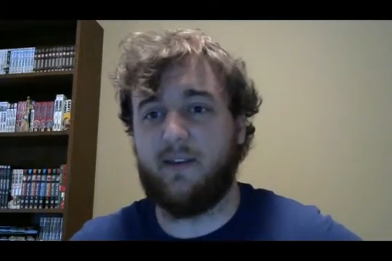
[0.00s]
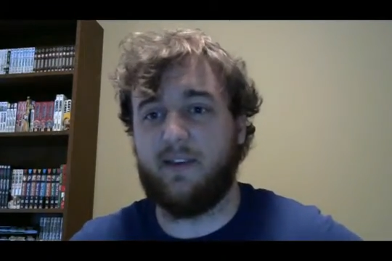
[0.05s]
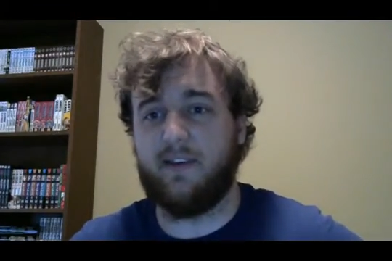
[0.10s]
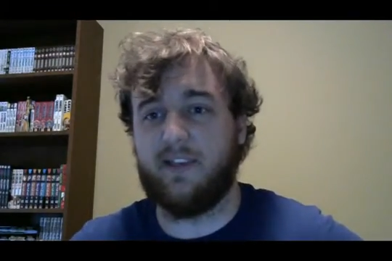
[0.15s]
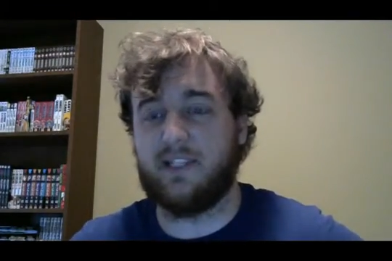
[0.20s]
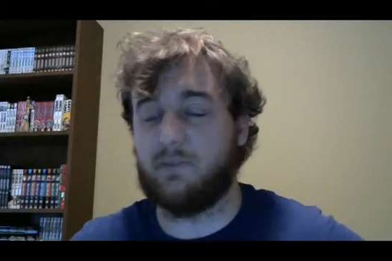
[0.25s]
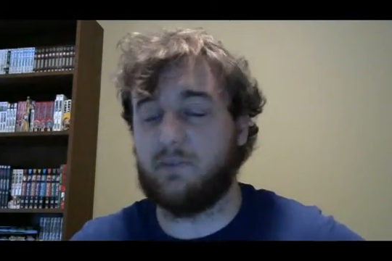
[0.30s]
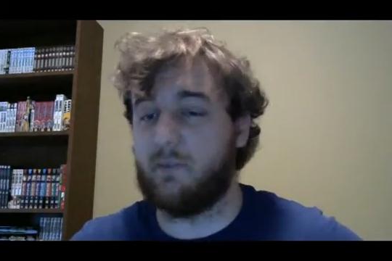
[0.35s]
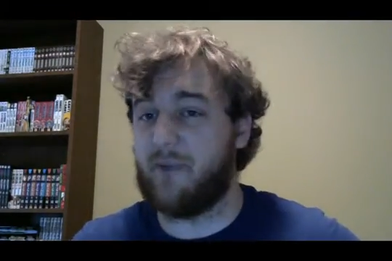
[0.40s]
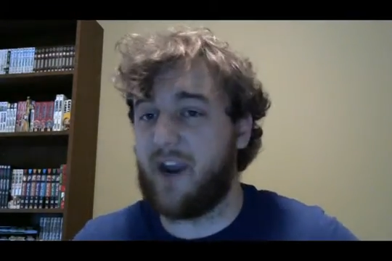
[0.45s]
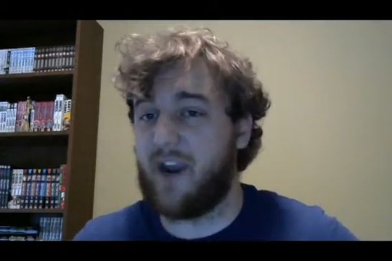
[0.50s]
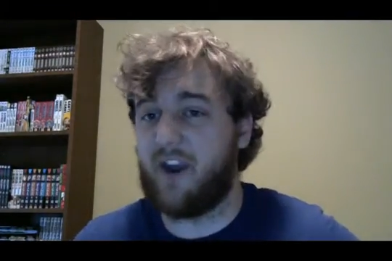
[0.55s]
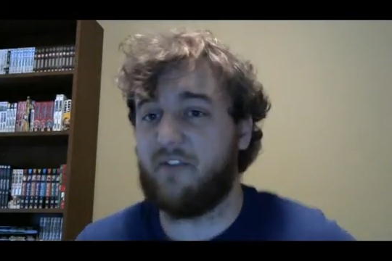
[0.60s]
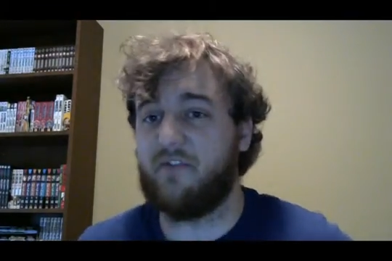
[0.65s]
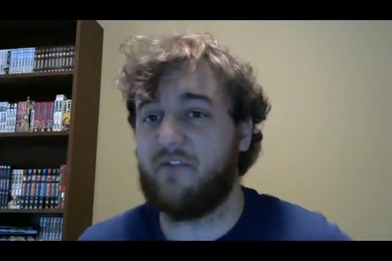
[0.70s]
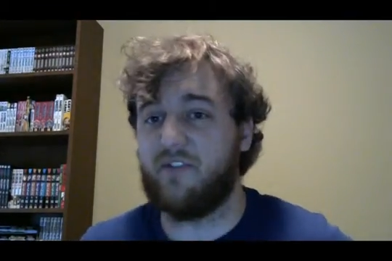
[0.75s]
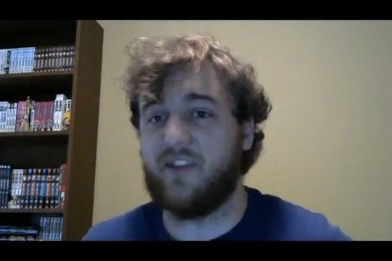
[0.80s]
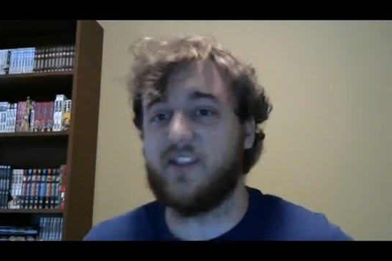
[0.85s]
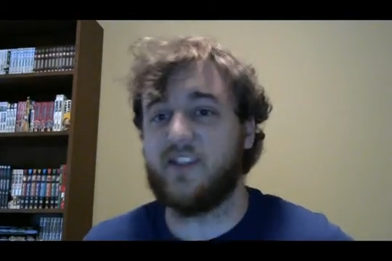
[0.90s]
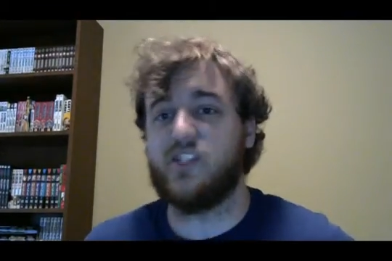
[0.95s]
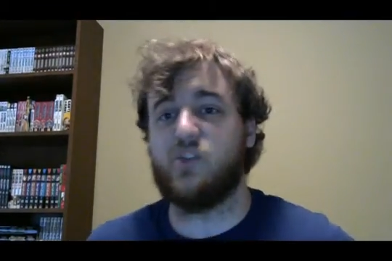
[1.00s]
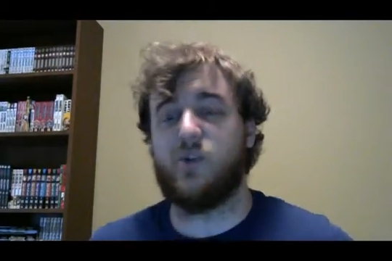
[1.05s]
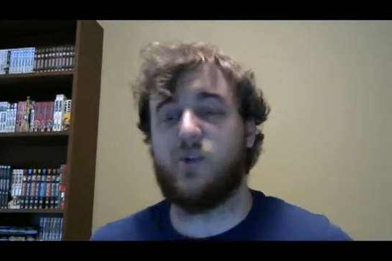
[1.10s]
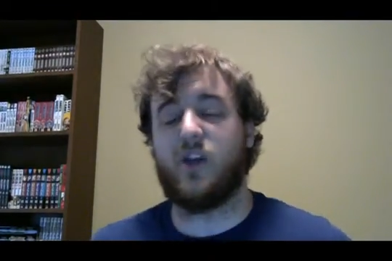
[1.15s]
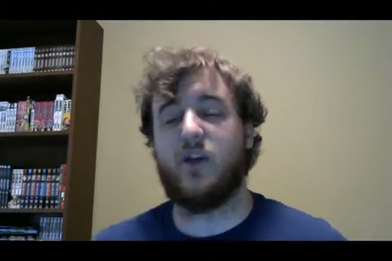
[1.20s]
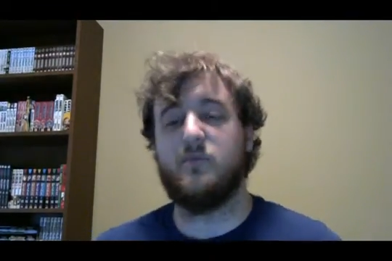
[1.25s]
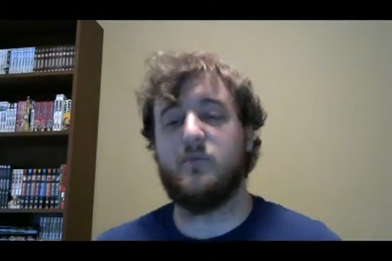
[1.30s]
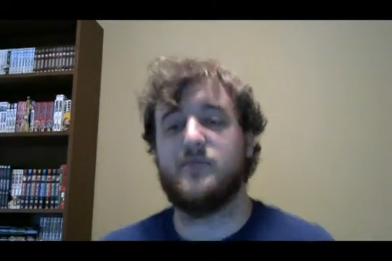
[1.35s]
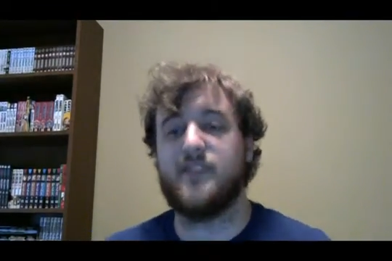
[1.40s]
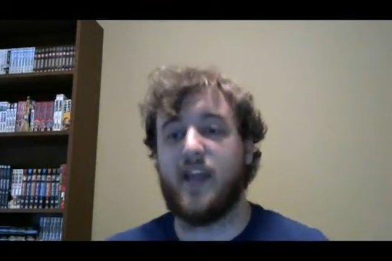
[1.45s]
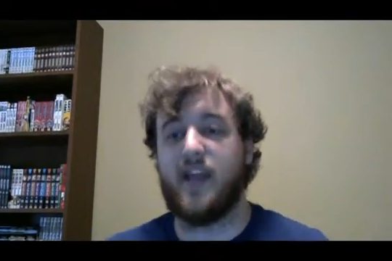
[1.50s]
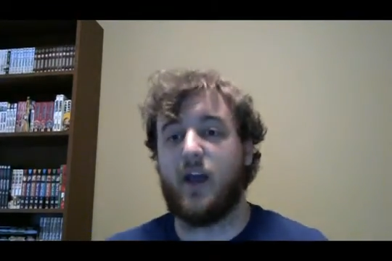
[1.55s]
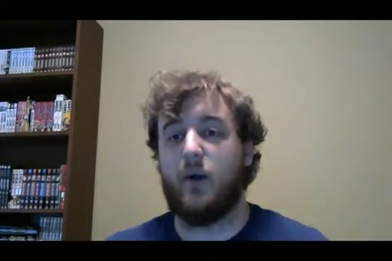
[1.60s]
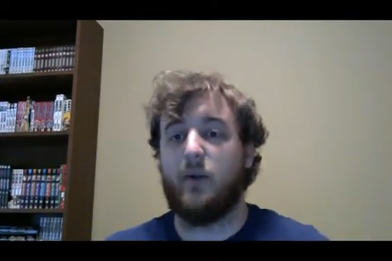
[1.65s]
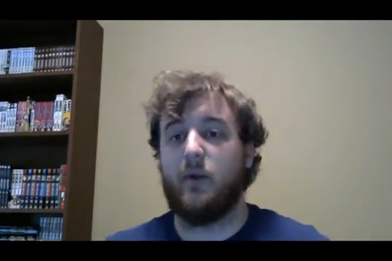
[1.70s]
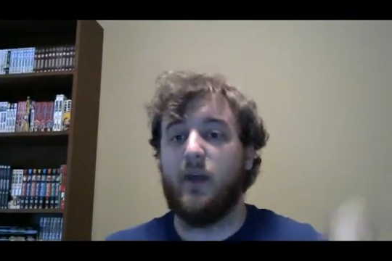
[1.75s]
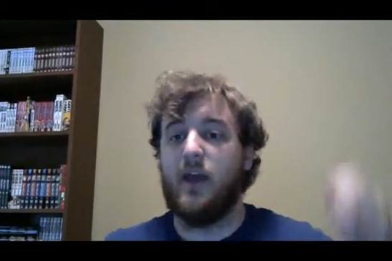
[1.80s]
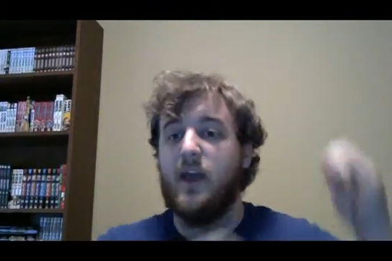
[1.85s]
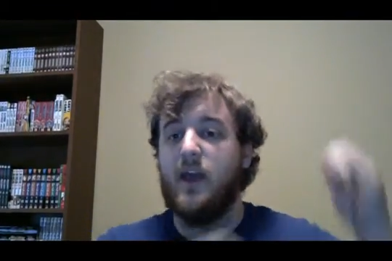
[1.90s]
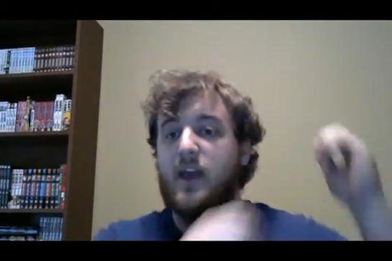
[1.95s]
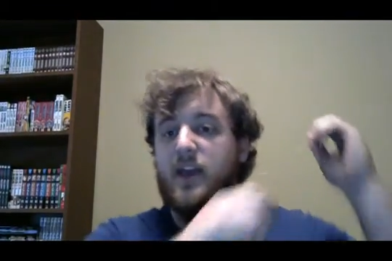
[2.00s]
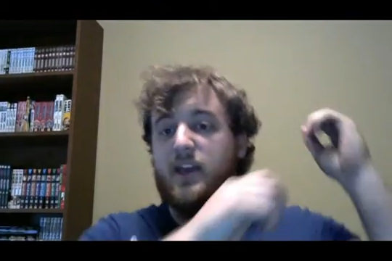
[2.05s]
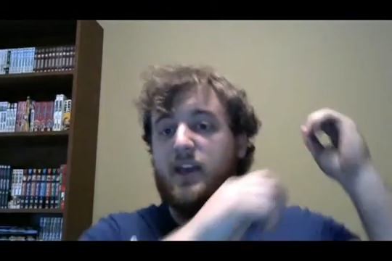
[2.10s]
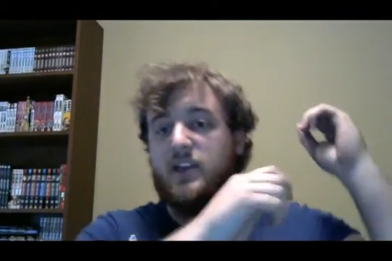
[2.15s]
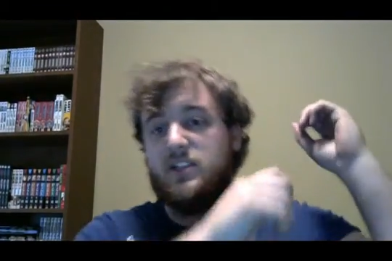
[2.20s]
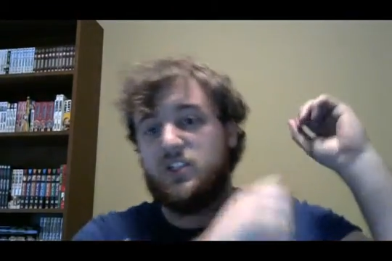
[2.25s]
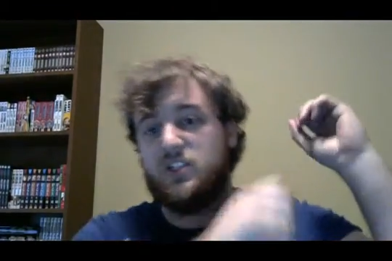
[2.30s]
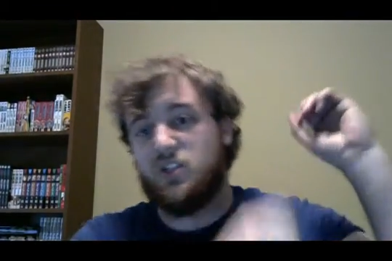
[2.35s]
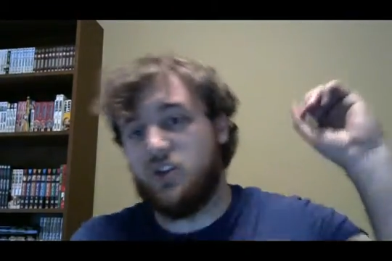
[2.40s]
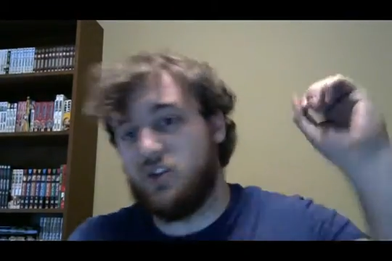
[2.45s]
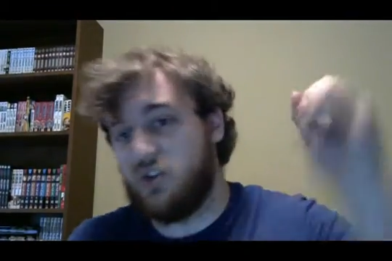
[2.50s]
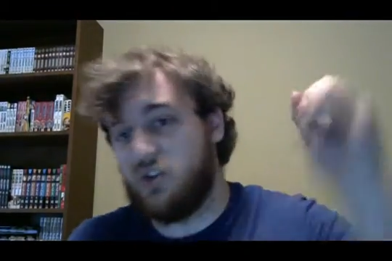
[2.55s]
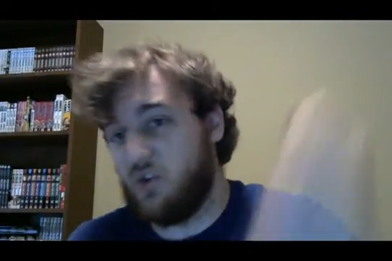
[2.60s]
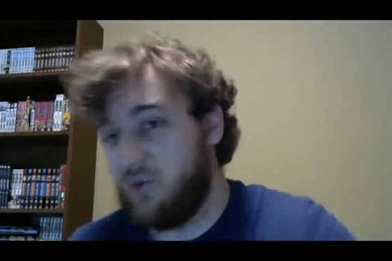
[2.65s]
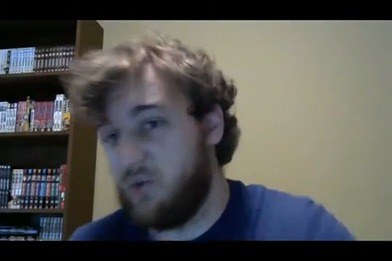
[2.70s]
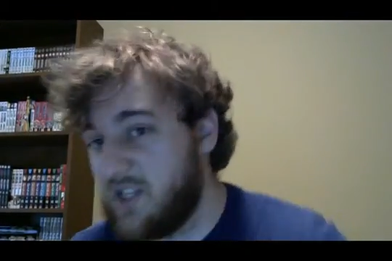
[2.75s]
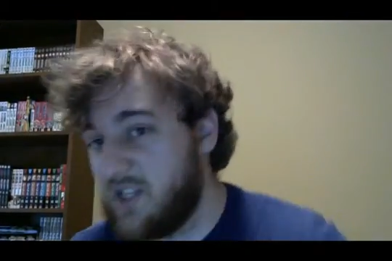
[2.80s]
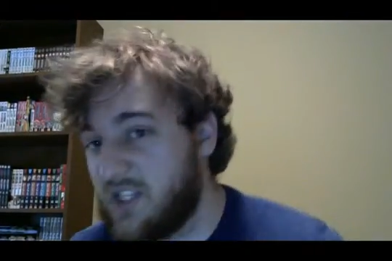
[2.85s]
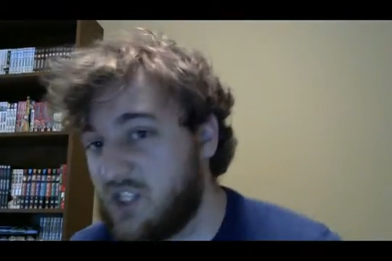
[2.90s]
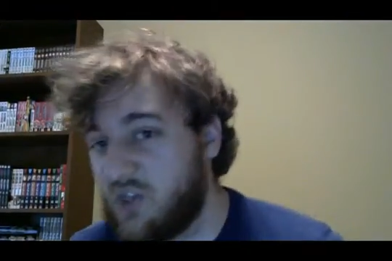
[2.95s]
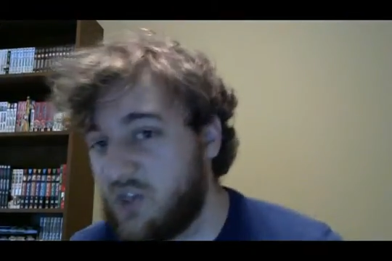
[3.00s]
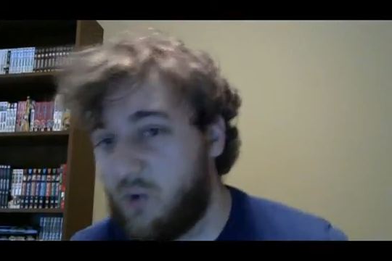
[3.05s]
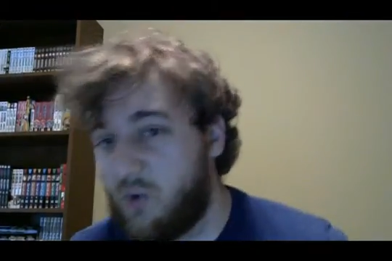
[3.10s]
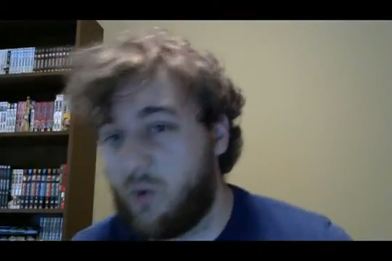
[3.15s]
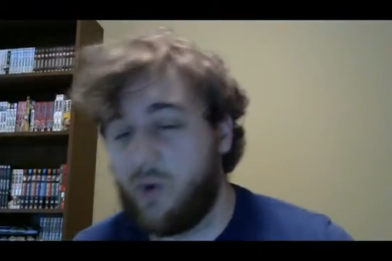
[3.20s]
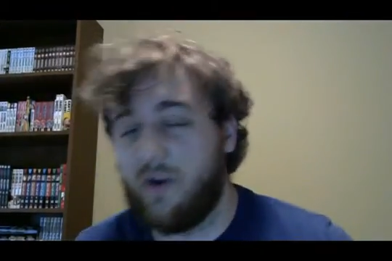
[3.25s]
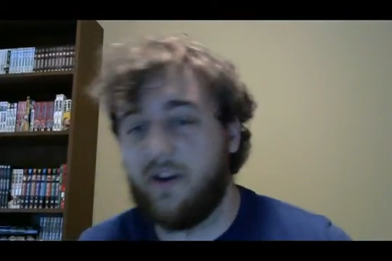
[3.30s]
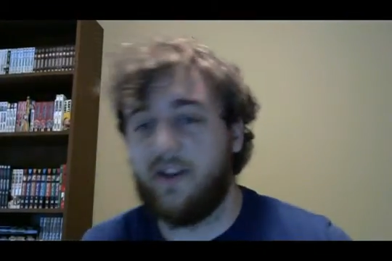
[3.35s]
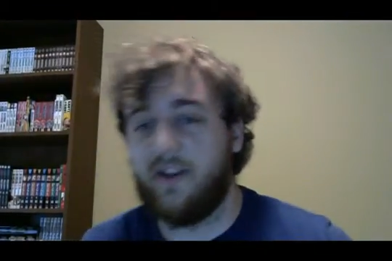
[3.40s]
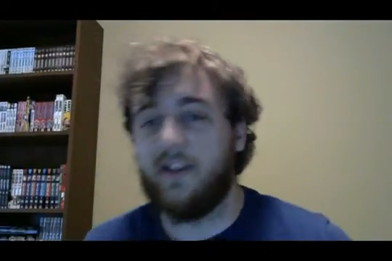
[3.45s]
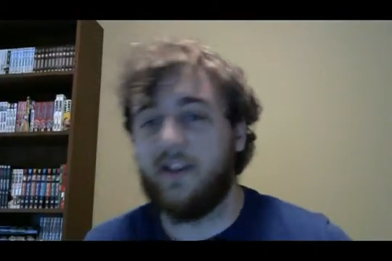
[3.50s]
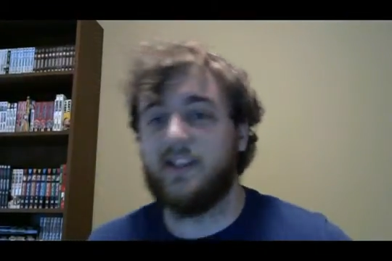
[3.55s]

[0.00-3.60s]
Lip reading: is prepared for this, so he comes down, is going to do his sword